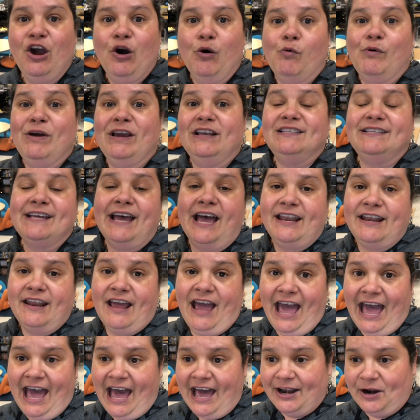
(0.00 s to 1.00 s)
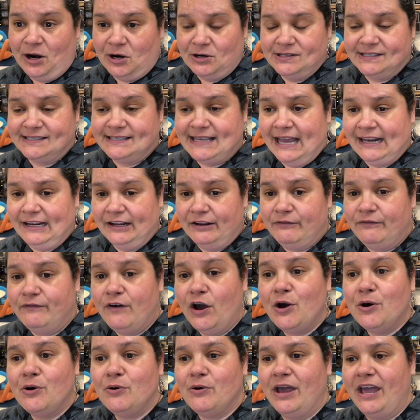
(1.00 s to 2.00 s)
We then had our silent
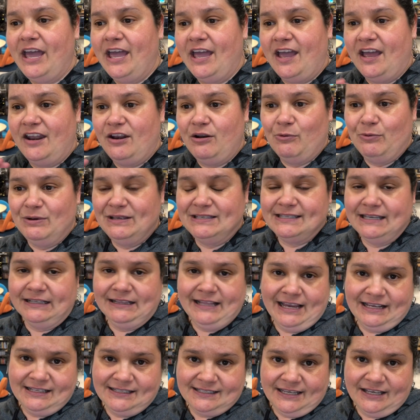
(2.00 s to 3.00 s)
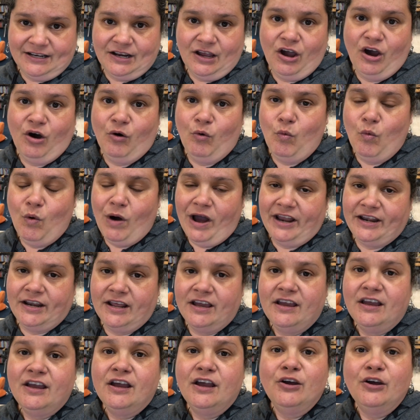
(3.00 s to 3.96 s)
vote and we selected one